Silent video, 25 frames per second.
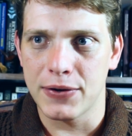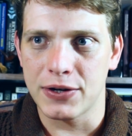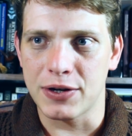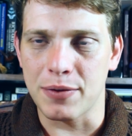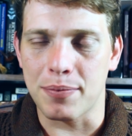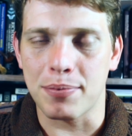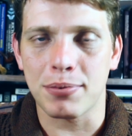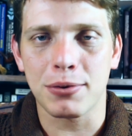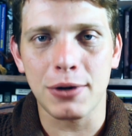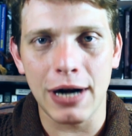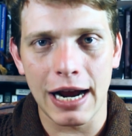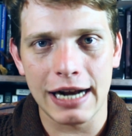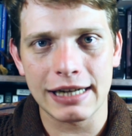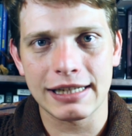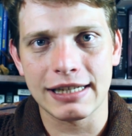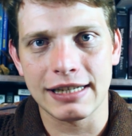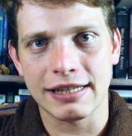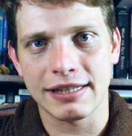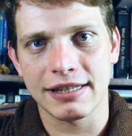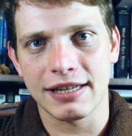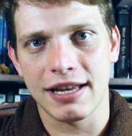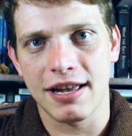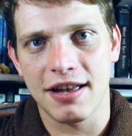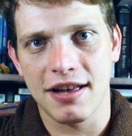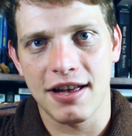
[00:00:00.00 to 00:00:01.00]
to
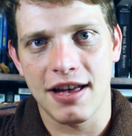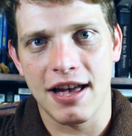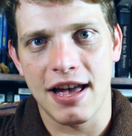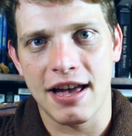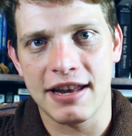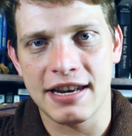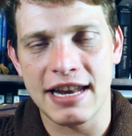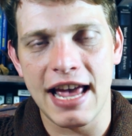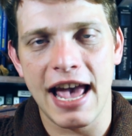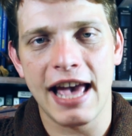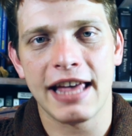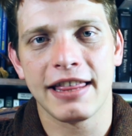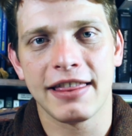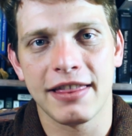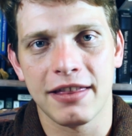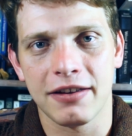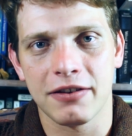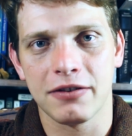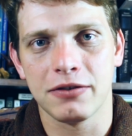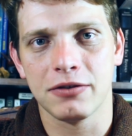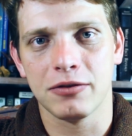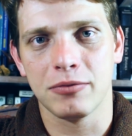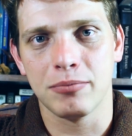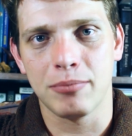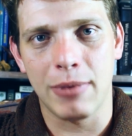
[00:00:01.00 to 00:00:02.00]
practice an
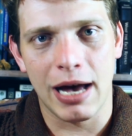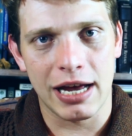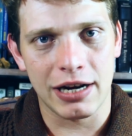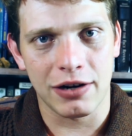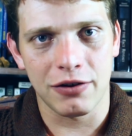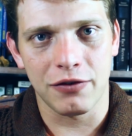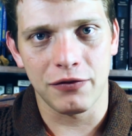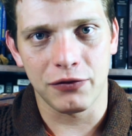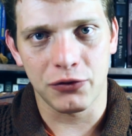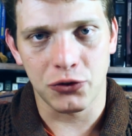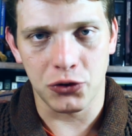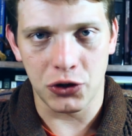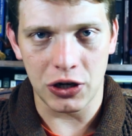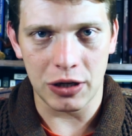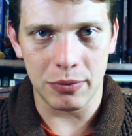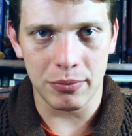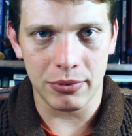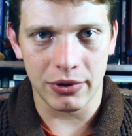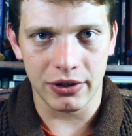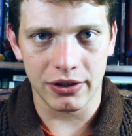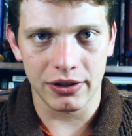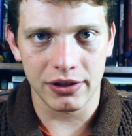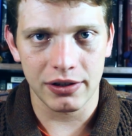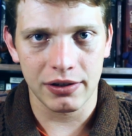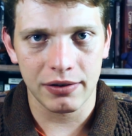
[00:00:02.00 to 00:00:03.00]
ethical manner of
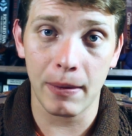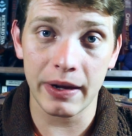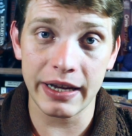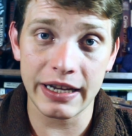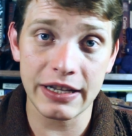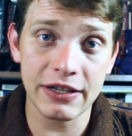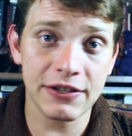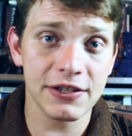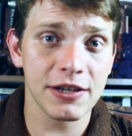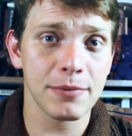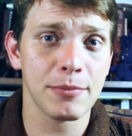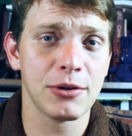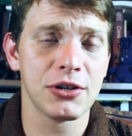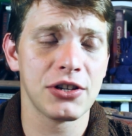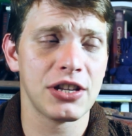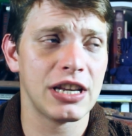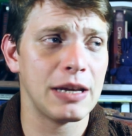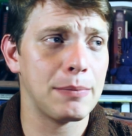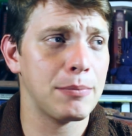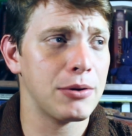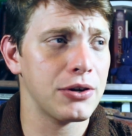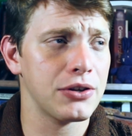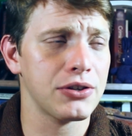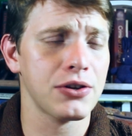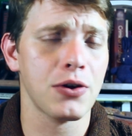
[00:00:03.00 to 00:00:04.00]
treatment, in so much that
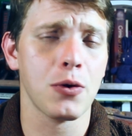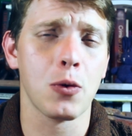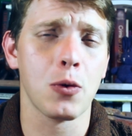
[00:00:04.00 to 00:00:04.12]
he put his